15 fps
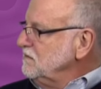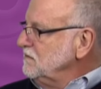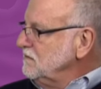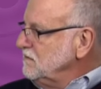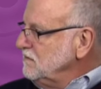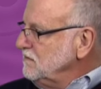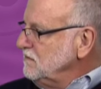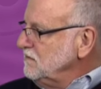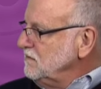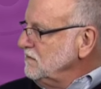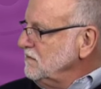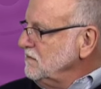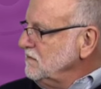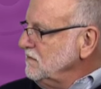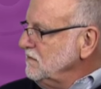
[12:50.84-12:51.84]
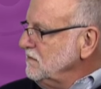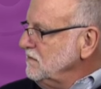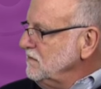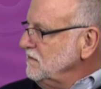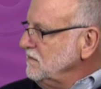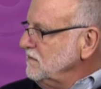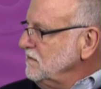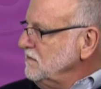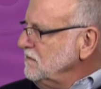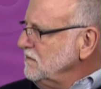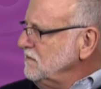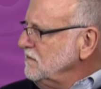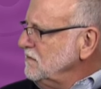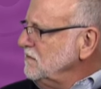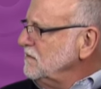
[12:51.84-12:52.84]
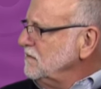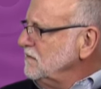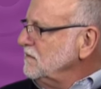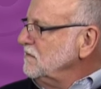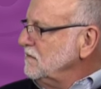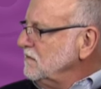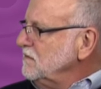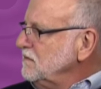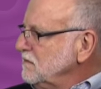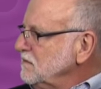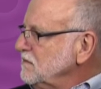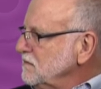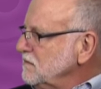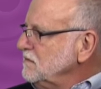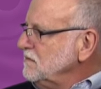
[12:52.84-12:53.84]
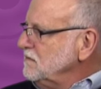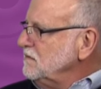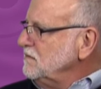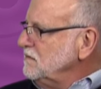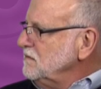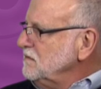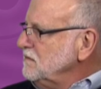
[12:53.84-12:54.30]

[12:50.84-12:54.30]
(silent)